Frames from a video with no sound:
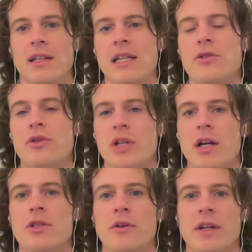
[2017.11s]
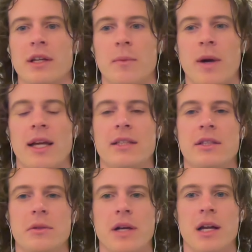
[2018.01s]
introductory way
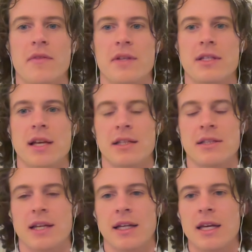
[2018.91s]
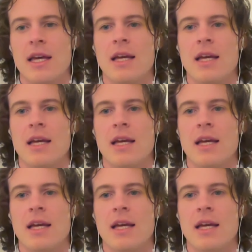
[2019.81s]
to kind of assess like,